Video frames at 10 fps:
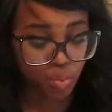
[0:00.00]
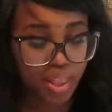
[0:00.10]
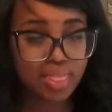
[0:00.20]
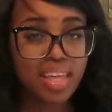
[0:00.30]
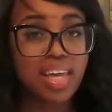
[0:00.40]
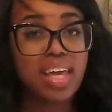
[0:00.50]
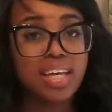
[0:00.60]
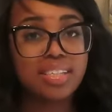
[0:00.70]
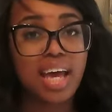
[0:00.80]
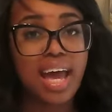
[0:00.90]
One thing
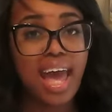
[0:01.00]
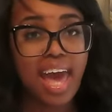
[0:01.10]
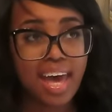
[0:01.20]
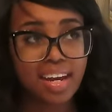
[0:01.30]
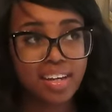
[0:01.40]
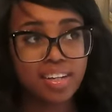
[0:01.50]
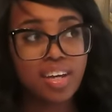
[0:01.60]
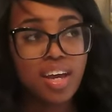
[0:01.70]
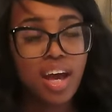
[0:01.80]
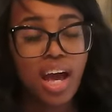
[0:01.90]
is I added
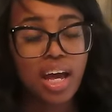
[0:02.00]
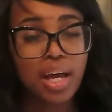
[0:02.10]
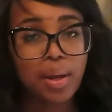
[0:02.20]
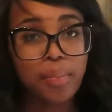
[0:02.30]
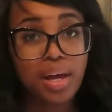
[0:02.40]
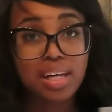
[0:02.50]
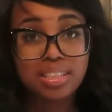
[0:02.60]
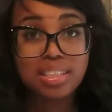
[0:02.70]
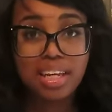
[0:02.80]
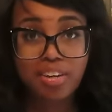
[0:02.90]
a
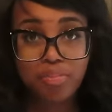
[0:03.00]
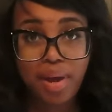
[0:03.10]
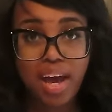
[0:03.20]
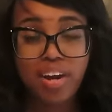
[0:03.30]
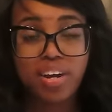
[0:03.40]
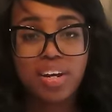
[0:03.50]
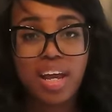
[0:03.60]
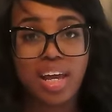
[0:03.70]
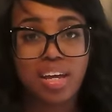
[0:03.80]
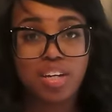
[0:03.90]
sleeve pattern
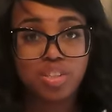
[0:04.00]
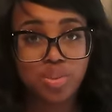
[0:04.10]
and a